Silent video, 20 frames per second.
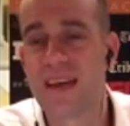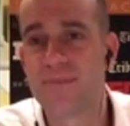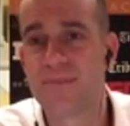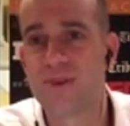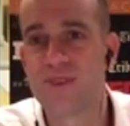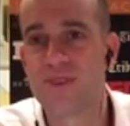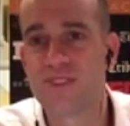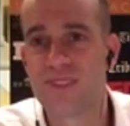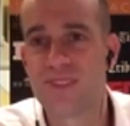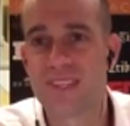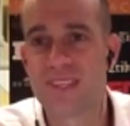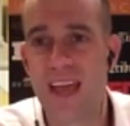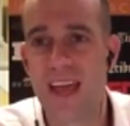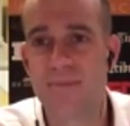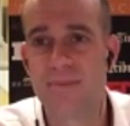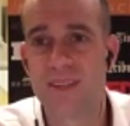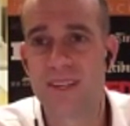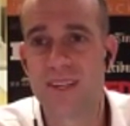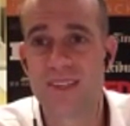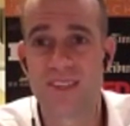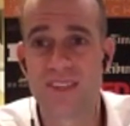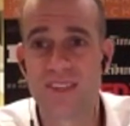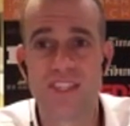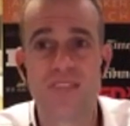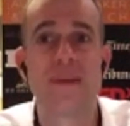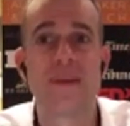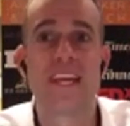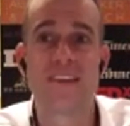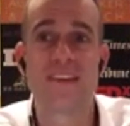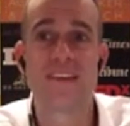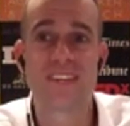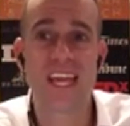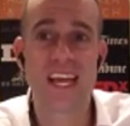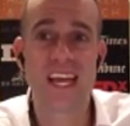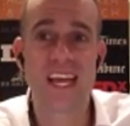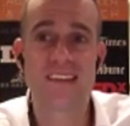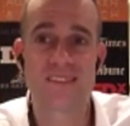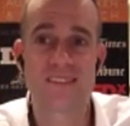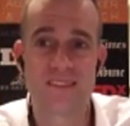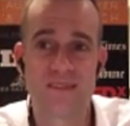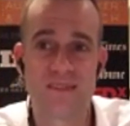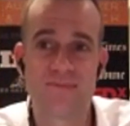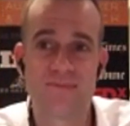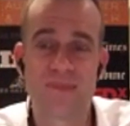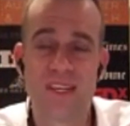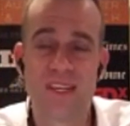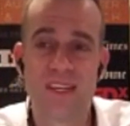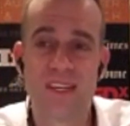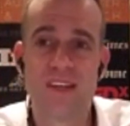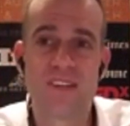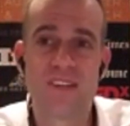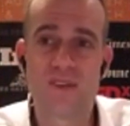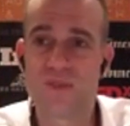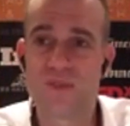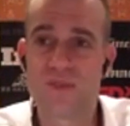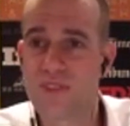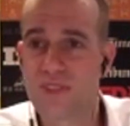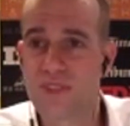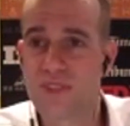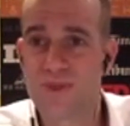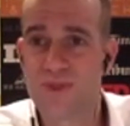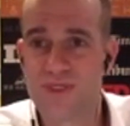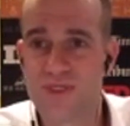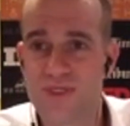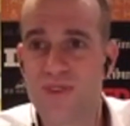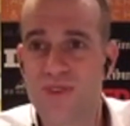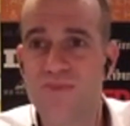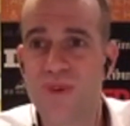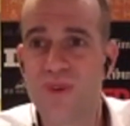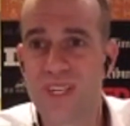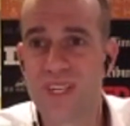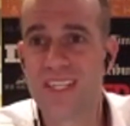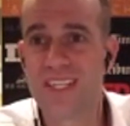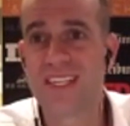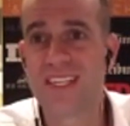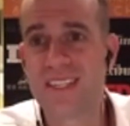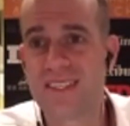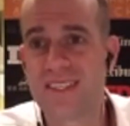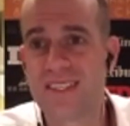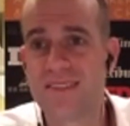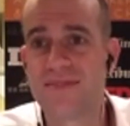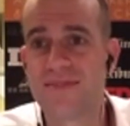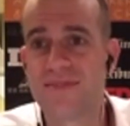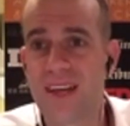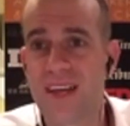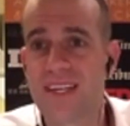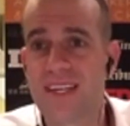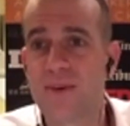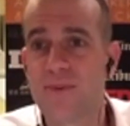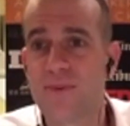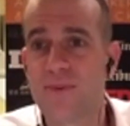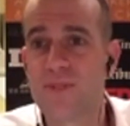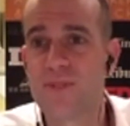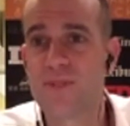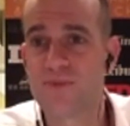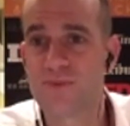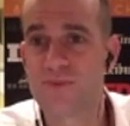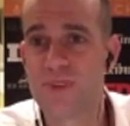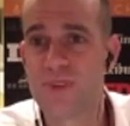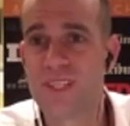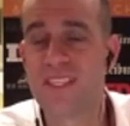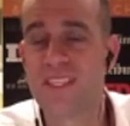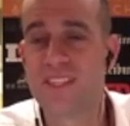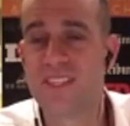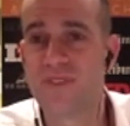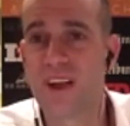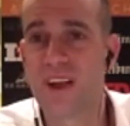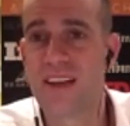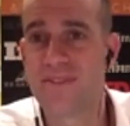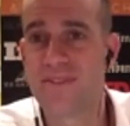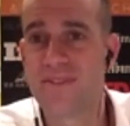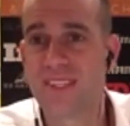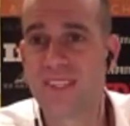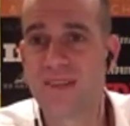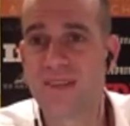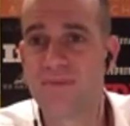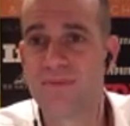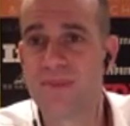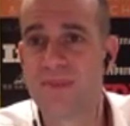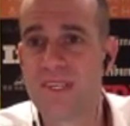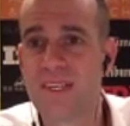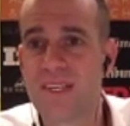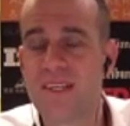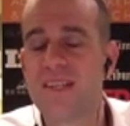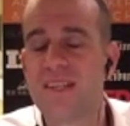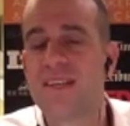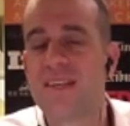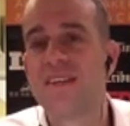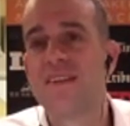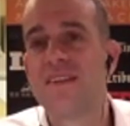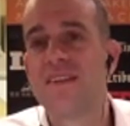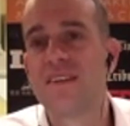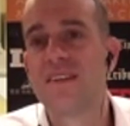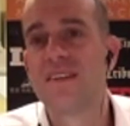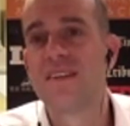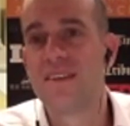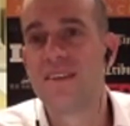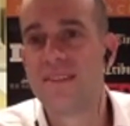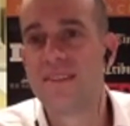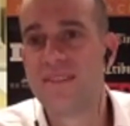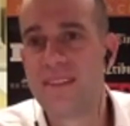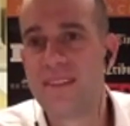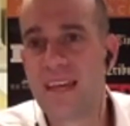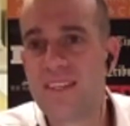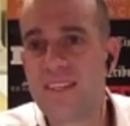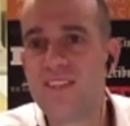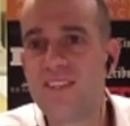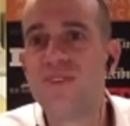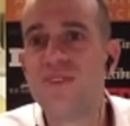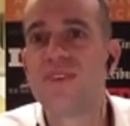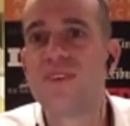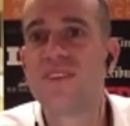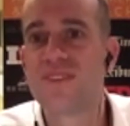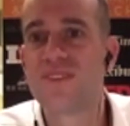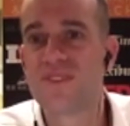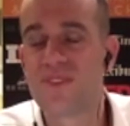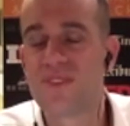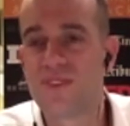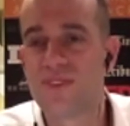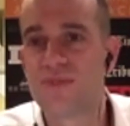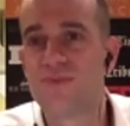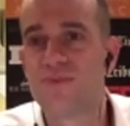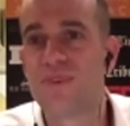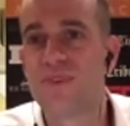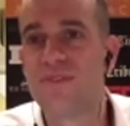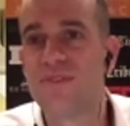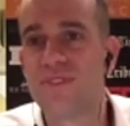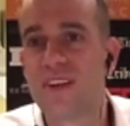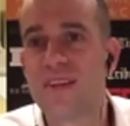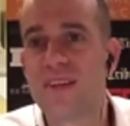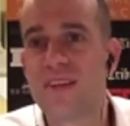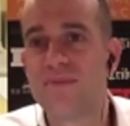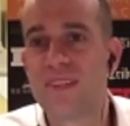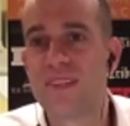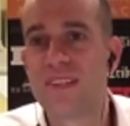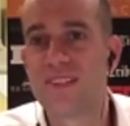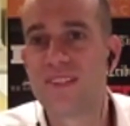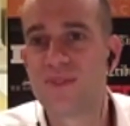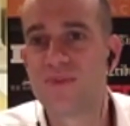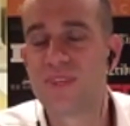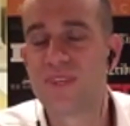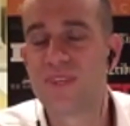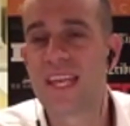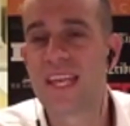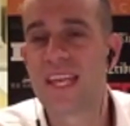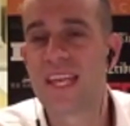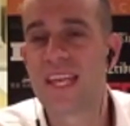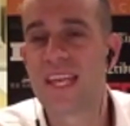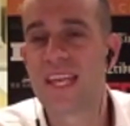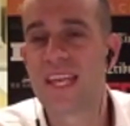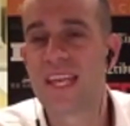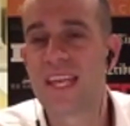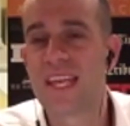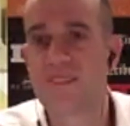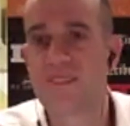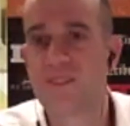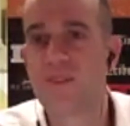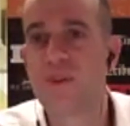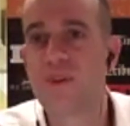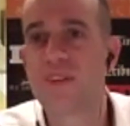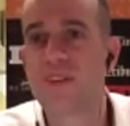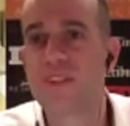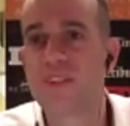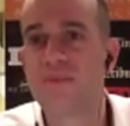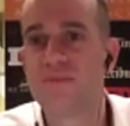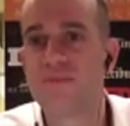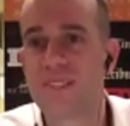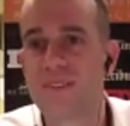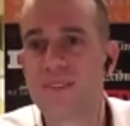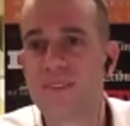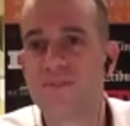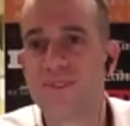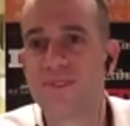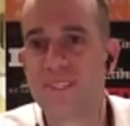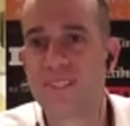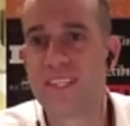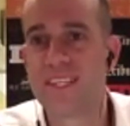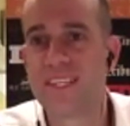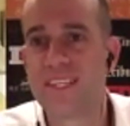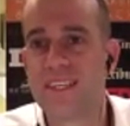person's happiness, and you may have to ask them, don't just presume what it is, find out what's really driving them. Then you can start to reframe things or recast things, look at them differently.